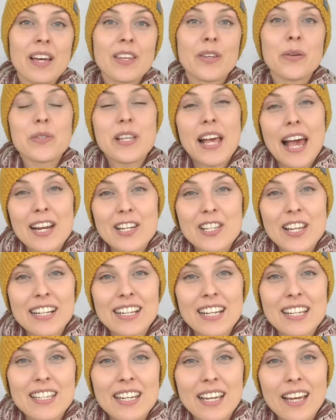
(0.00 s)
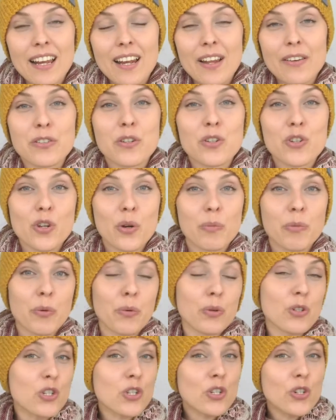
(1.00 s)
use hashtag knittingILove to show me
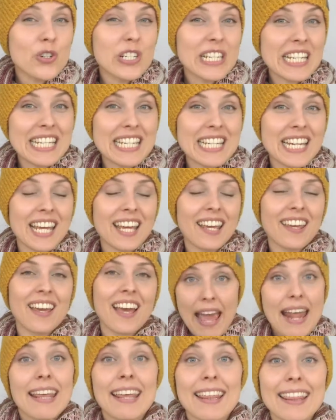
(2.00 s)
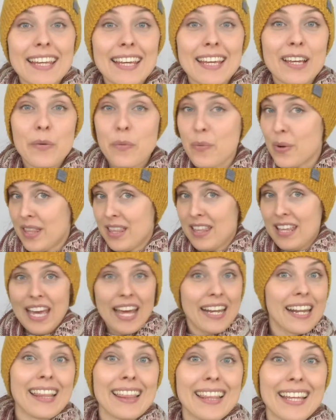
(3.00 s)
what you're knitting, anything with
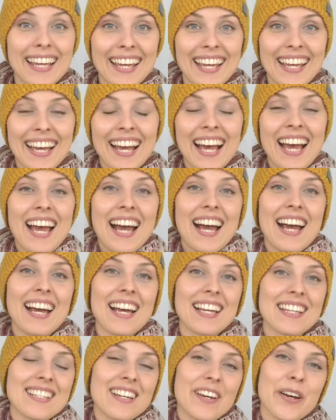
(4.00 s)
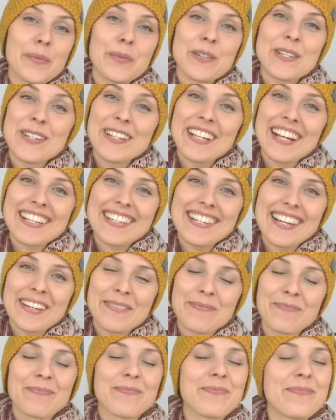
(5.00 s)
anything, and I hope to see you next
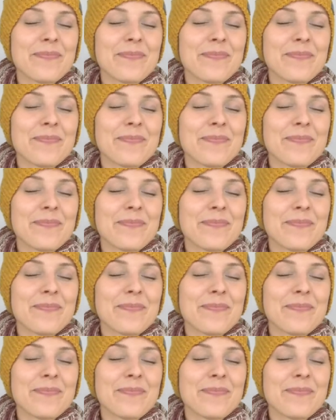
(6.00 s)
time.